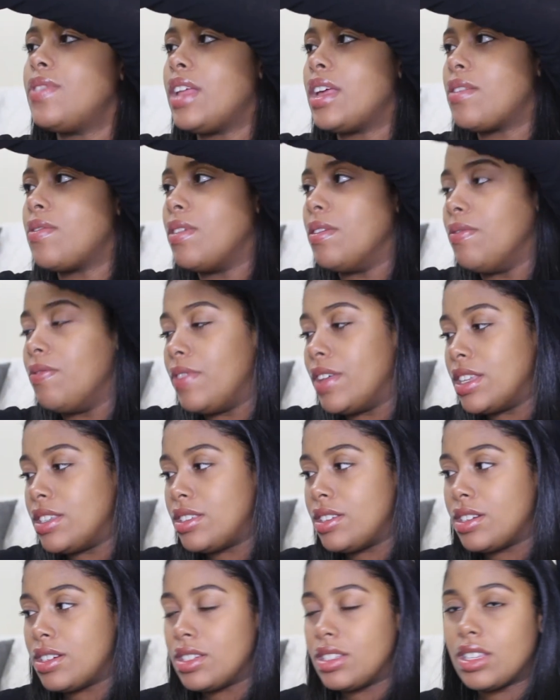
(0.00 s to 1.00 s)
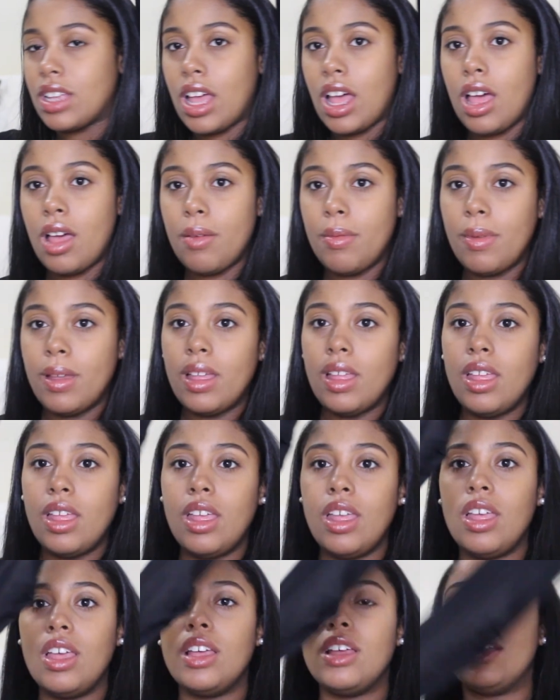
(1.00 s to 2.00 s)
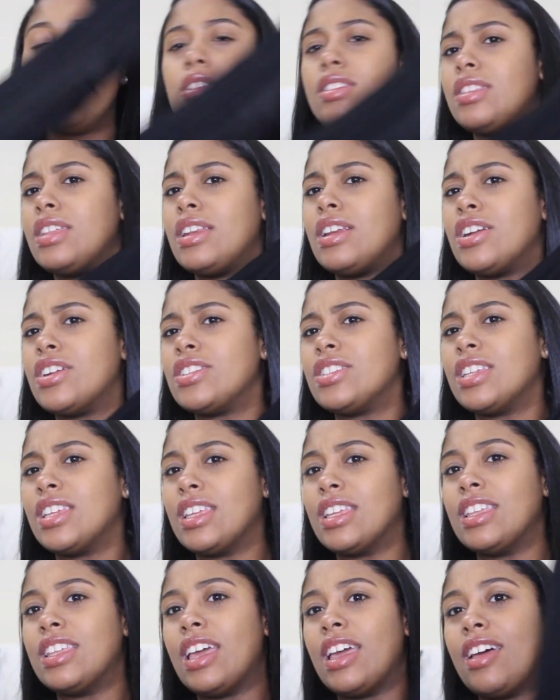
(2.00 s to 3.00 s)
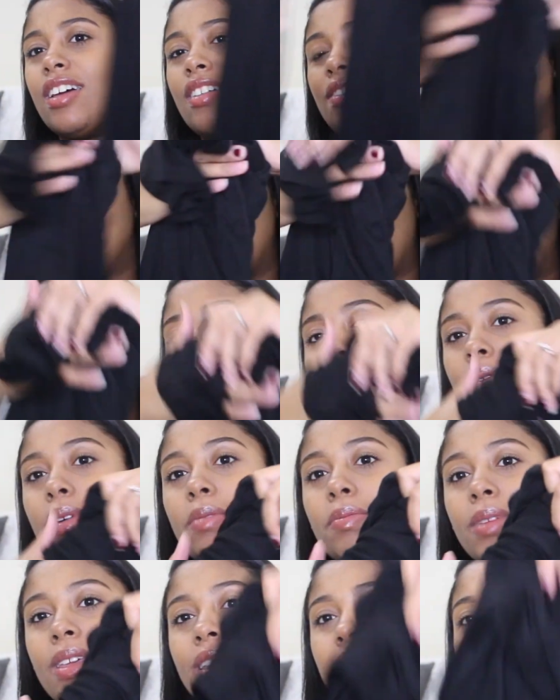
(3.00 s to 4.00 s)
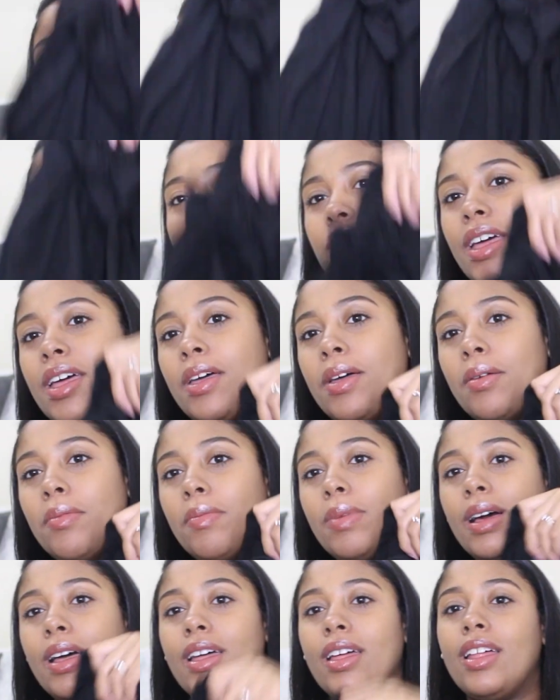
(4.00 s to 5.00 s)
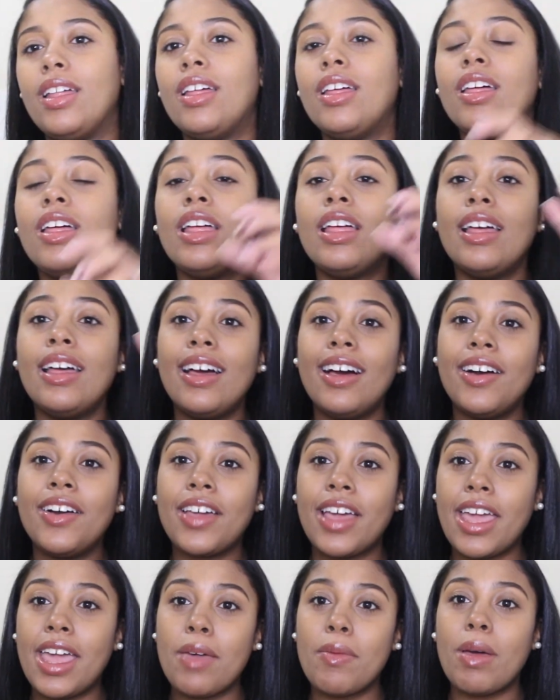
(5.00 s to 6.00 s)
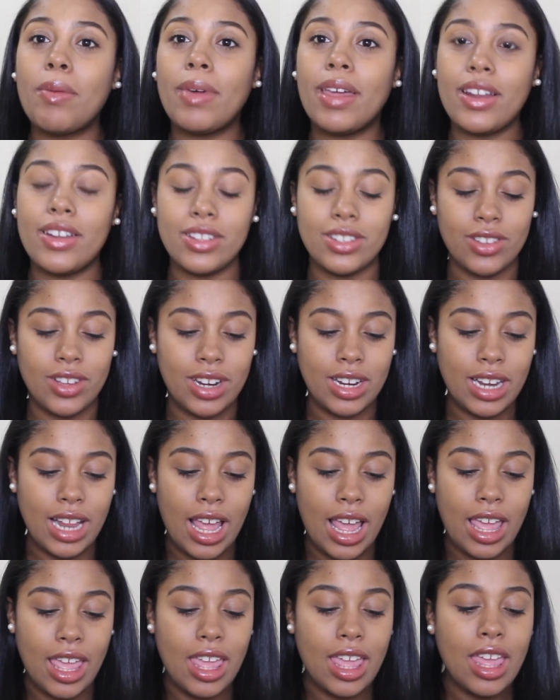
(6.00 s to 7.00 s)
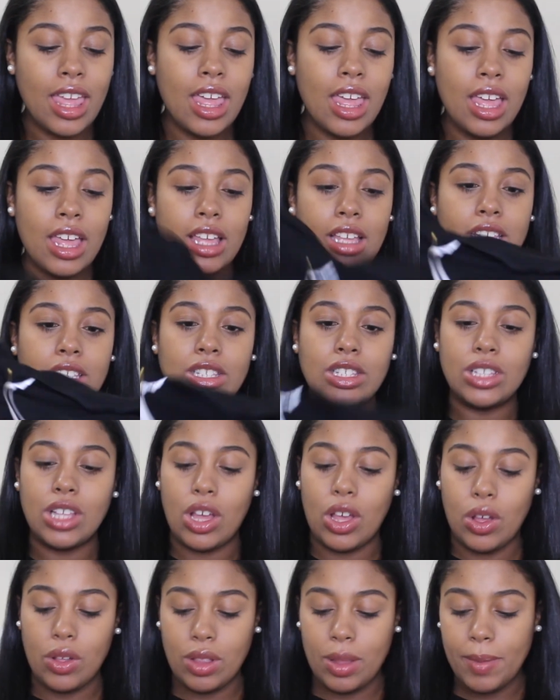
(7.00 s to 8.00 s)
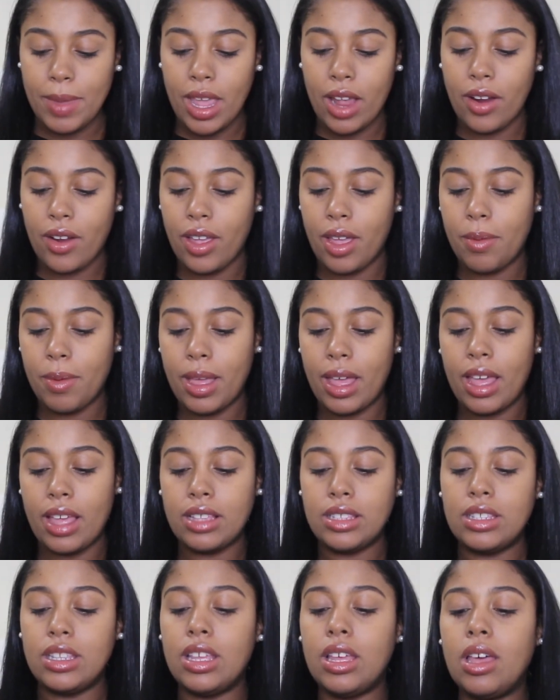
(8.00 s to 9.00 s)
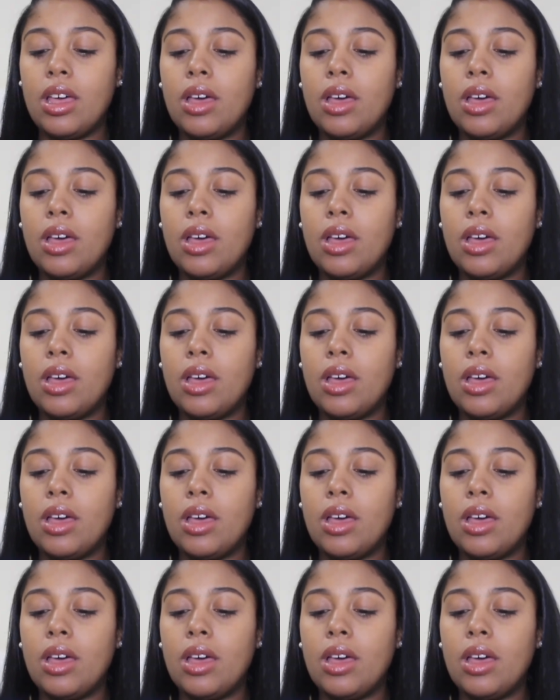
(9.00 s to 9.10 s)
for like when visitors come. The nursing gown probably wouldn't be good for that, but okay. And my battery's gonna die, so let me hurry up, guys.